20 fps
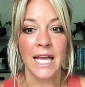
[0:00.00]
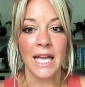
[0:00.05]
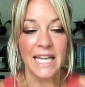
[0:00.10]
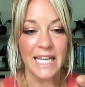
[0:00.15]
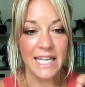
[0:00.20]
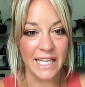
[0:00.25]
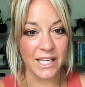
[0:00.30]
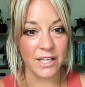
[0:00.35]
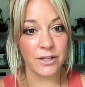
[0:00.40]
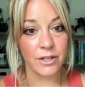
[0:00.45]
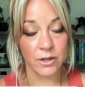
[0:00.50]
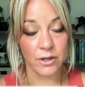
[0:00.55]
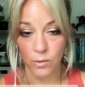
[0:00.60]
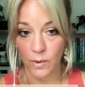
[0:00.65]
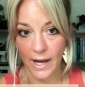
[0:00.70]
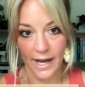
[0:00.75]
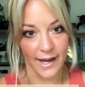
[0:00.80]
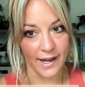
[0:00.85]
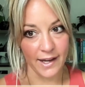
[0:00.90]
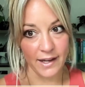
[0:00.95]
Either
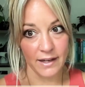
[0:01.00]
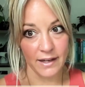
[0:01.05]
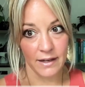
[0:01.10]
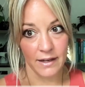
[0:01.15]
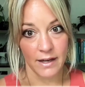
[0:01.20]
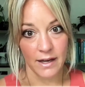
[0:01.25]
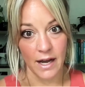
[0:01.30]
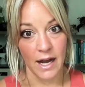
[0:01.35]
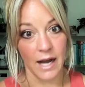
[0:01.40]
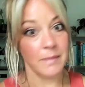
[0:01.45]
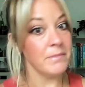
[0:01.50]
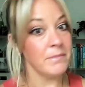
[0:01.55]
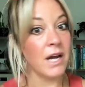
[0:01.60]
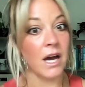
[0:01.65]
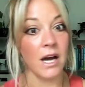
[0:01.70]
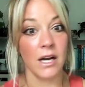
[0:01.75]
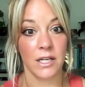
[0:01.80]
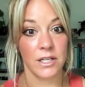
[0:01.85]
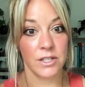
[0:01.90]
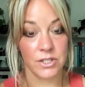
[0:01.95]
way, I'm
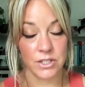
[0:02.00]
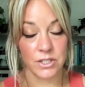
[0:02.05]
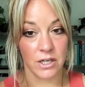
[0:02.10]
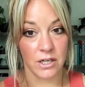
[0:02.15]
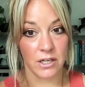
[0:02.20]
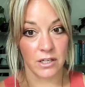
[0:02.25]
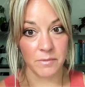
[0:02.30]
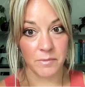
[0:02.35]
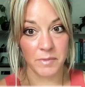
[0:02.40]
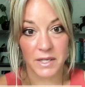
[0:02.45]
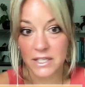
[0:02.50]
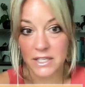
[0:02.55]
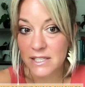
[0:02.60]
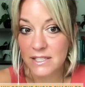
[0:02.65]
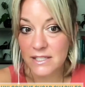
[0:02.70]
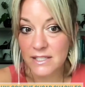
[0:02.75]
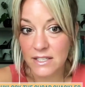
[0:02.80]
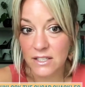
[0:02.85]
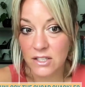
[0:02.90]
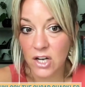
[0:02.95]
not concerned because
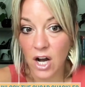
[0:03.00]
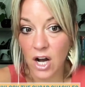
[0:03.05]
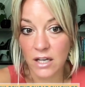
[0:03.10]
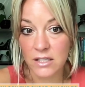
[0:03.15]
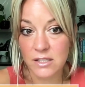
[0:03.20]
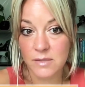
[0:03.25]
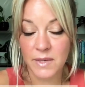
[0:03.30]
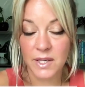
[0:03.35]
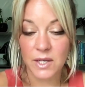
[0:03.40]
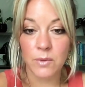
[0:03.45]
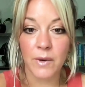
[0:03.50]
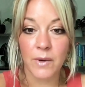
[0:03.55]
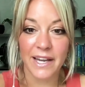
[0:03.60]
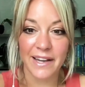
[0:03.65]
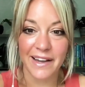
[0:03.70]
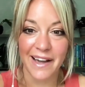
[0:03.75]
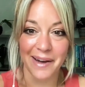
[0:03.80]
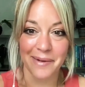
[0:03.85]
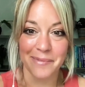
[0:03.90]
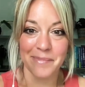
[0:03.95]
it didn't cause me to
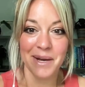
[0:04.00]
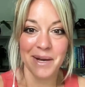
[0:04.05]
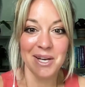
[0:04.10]
wake up.